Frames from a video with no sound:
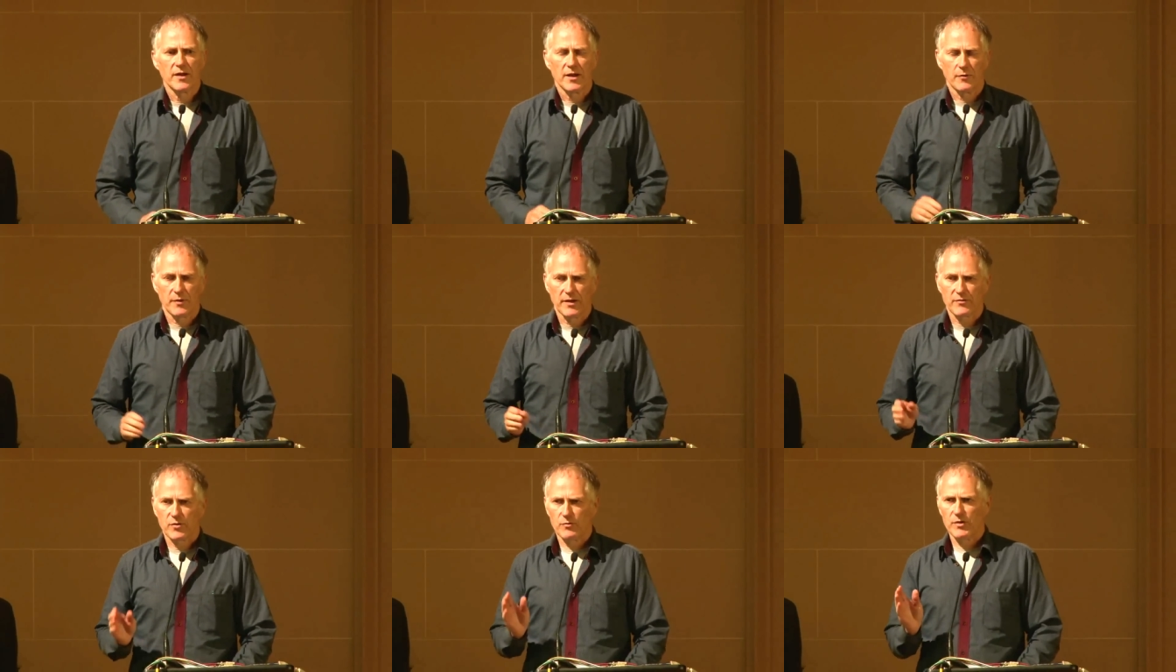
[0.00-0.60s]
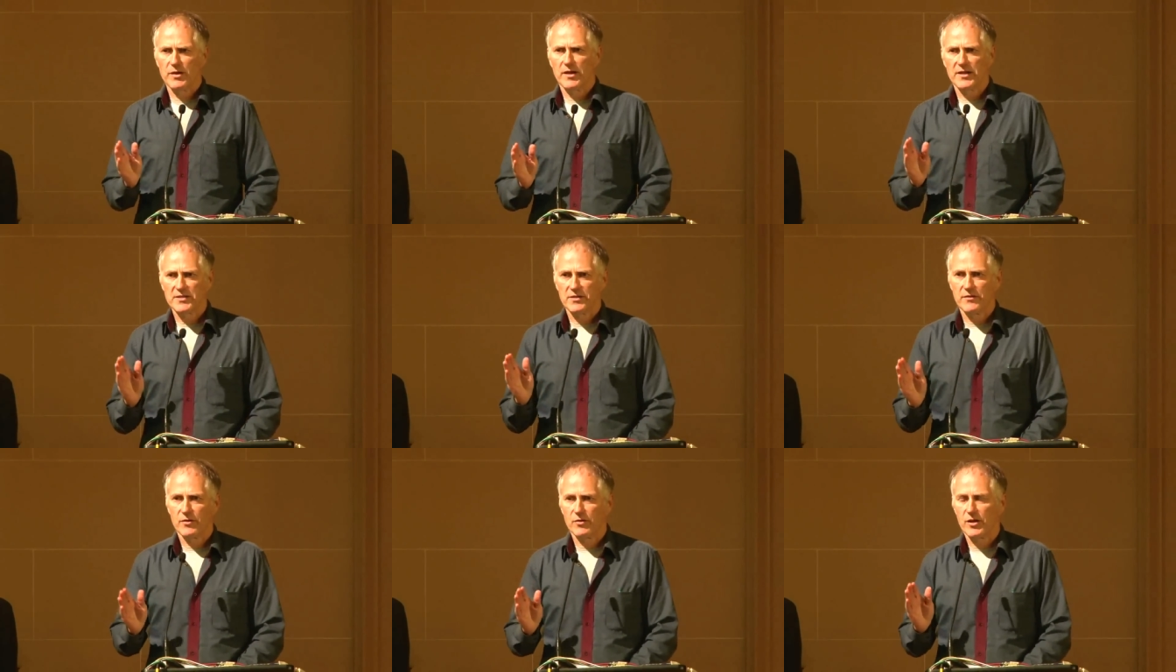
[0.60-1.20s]
And we have to realize
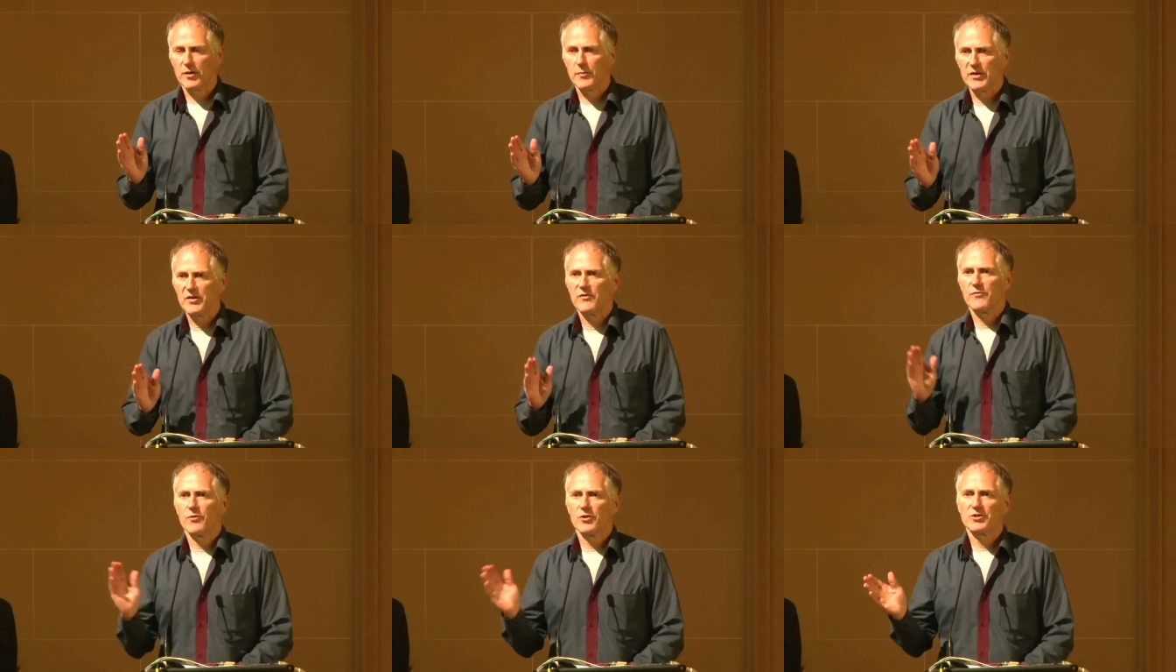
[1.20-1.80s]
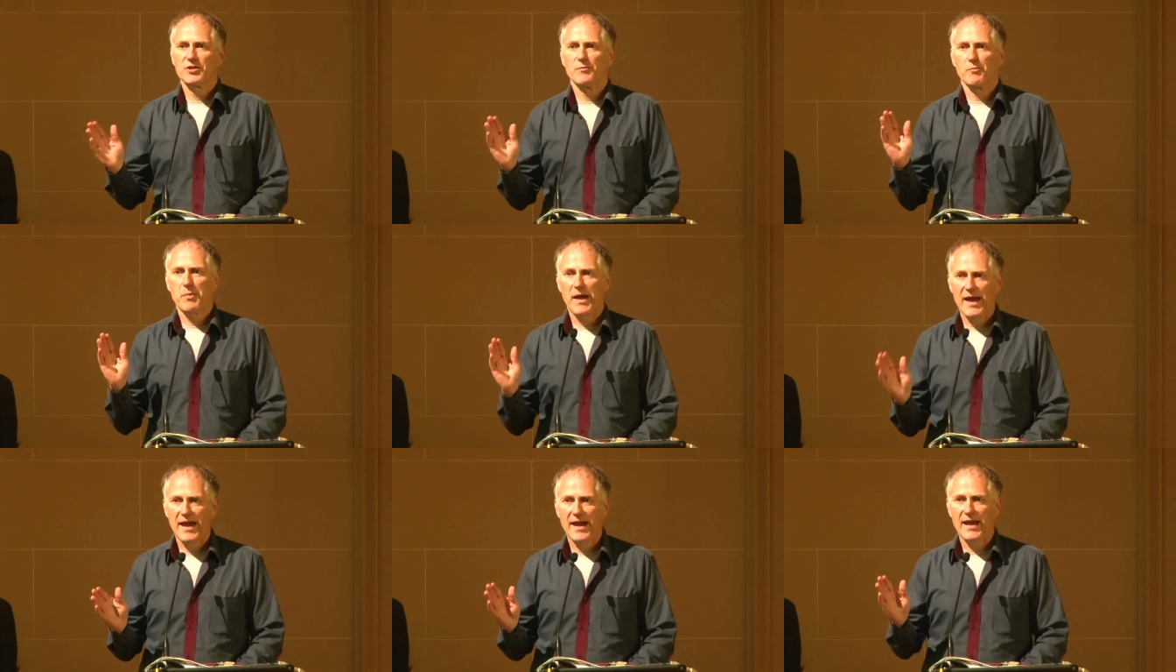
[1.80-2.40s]
that there are going to be divergent
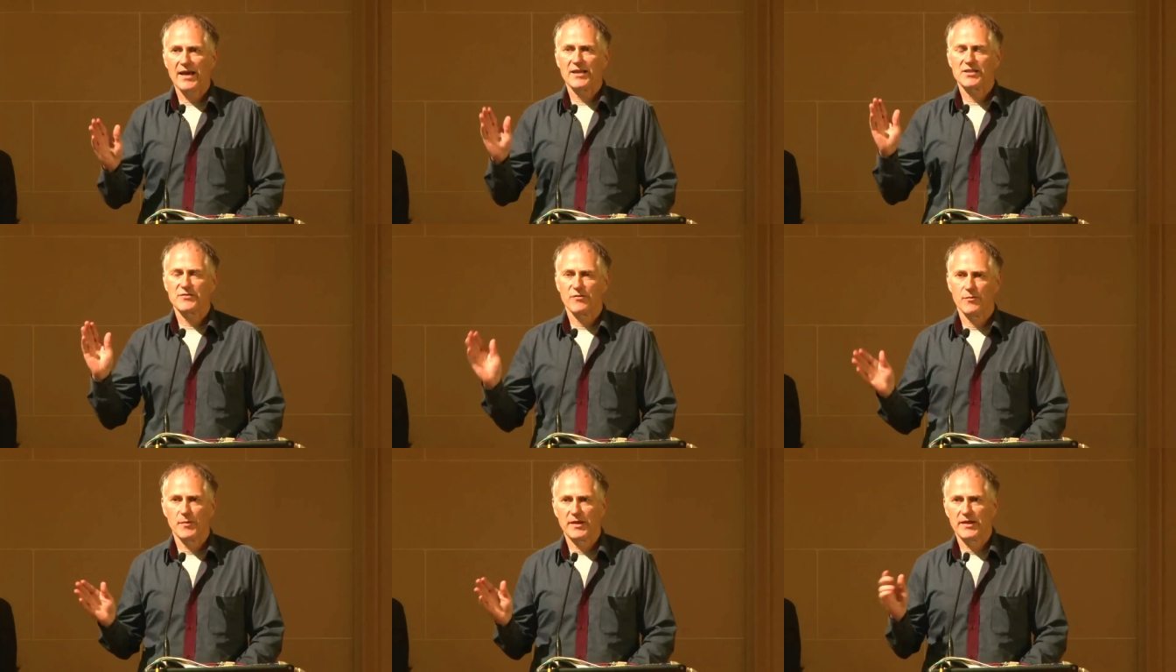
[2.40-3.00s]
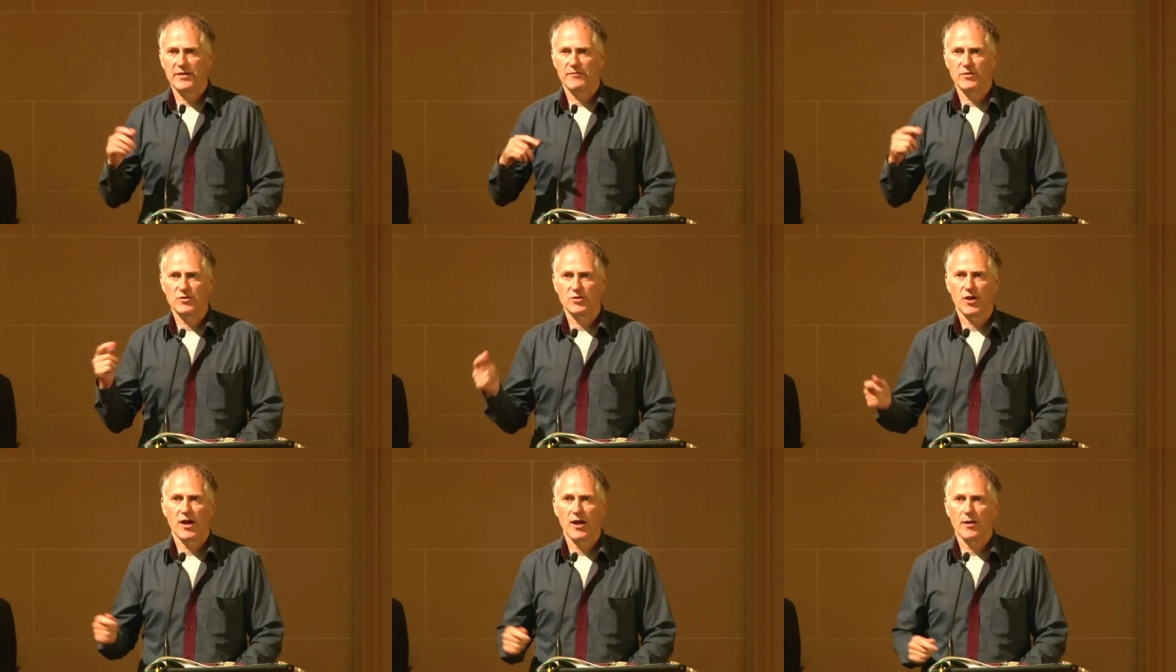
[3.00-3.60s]
paths for many of the
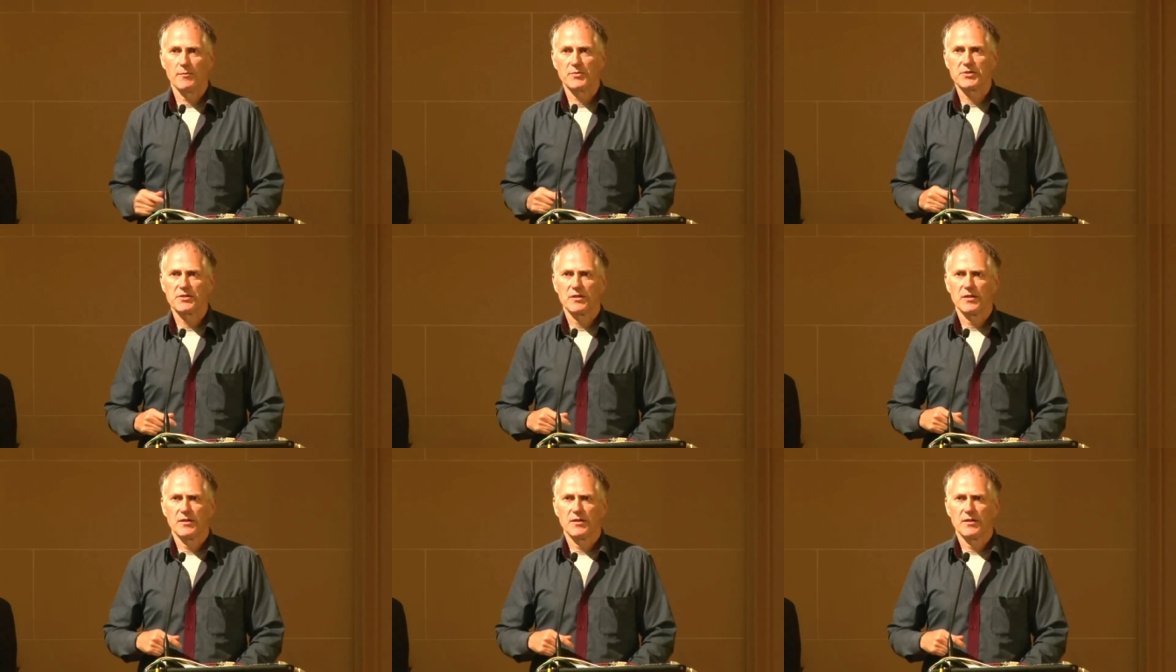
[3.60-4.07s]
jobs